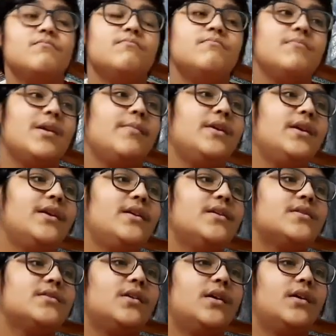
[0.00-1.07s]
Maybe he
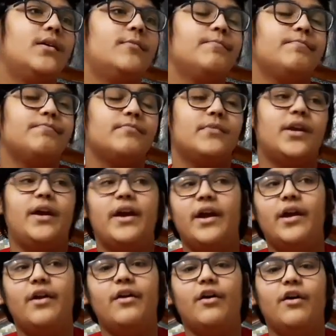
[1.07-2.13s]
is the
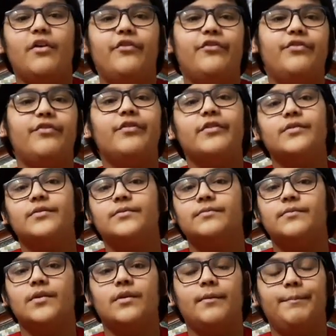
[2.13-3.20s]
heir of
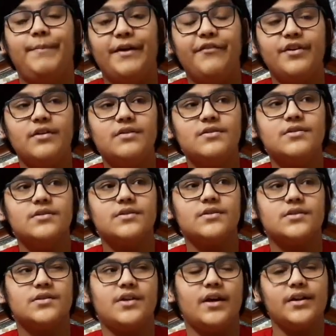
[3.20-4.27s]

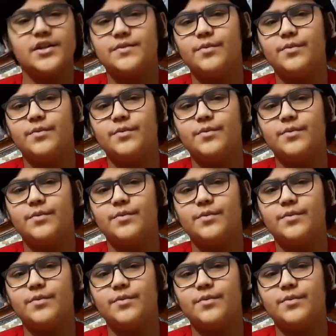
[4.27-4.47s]
Peverell's youngest